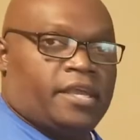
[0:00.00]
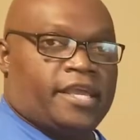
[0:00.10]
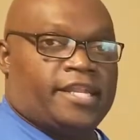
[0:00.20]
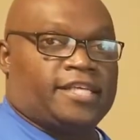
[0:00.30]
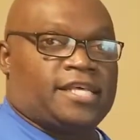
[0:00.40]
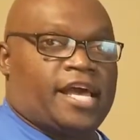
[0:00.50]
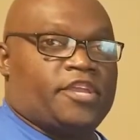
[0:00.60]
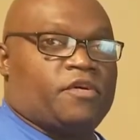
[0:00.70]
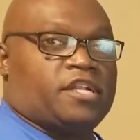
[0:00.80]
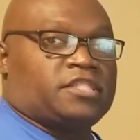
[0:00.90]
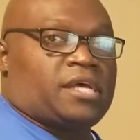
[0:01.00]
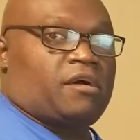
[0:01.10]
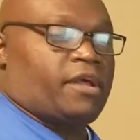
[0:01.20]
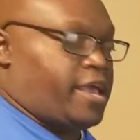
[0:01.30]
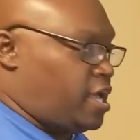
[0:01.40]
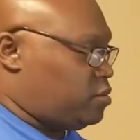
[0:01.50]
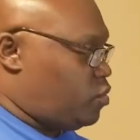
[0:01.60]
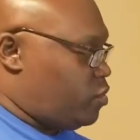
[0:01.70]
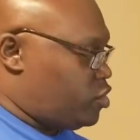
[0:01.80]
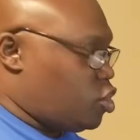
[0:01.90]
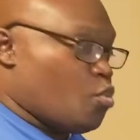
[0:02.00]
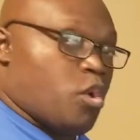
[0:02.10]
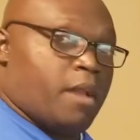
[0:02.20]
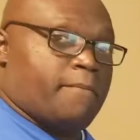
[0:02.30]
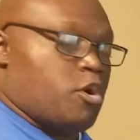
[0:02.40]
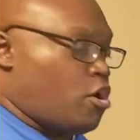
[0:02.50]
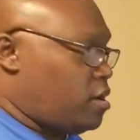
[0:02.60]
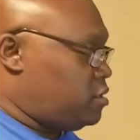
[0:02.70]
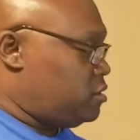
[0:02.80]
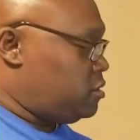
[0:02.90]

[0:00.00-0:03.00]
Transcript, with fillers: And that's how you uninstall the app. We will do one more.